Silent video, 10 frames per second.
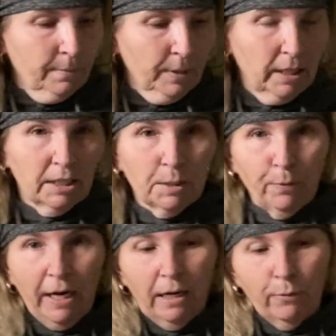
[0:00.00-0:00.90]
gonna
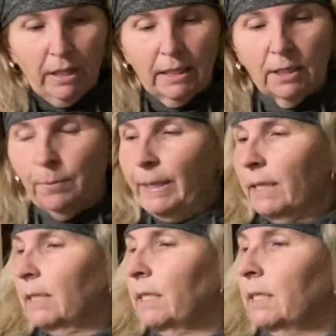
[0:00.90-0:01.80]
spray it with a little
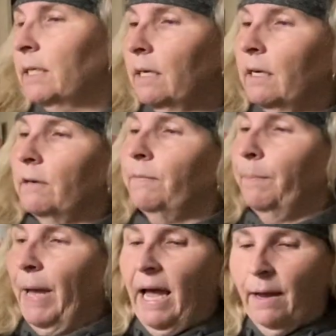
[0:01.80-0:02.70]
bit of
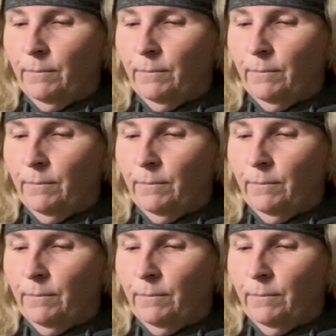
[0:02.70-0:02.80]
Pam.